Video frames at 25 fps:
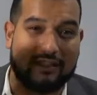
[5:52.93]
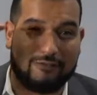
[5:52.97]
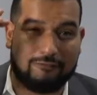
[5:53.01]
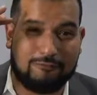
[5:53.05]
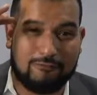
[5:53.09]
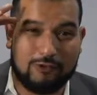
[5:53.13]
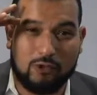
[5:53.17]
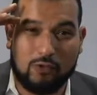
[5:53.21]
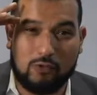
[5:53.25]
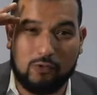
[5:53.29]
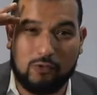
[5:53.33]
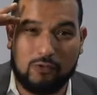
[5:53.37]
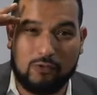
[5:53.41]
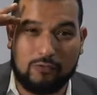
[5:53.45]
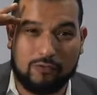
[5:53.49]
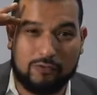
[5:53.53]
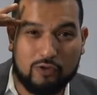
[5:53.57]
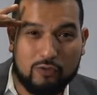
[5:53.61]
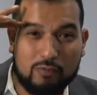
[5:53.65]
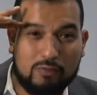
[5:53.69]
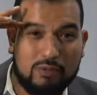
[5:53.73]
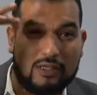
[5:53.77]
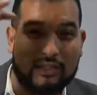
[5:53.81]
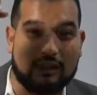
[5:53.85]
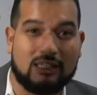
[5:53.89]
If
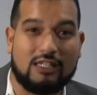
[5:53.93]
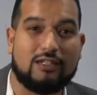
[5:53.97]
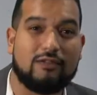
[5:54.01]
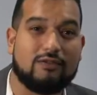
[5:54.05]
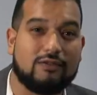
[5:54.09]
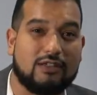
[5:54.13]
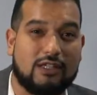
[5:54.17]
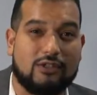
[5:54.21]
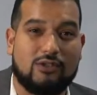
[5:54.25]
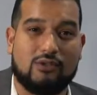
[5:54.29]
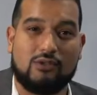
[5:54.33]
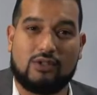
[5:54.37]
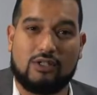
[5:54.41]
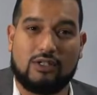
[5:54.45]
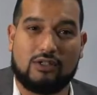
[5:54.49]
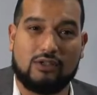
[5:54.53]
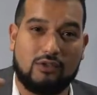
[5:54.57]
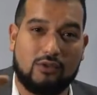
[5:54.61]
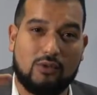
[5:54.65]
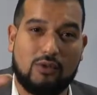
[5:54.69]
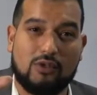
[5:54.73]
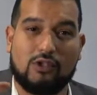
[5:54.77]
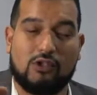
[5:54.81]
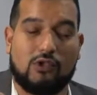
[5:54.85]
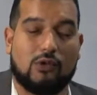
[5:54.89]
you believe that you can
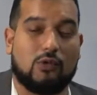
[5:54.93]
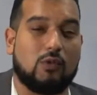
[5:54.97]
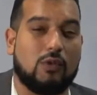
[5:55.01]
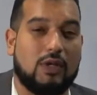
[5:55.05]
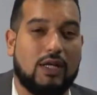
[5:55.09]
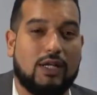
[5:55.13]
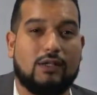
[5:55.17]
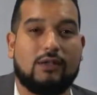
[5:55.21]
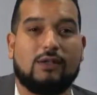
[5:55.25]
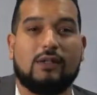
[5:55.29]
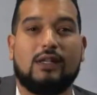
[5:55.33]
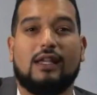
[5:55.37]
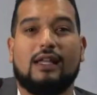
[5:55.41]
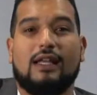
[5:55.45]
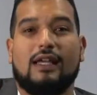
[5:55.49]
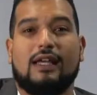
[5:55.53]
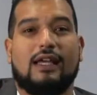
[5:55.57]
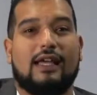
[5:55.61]
do it, you will.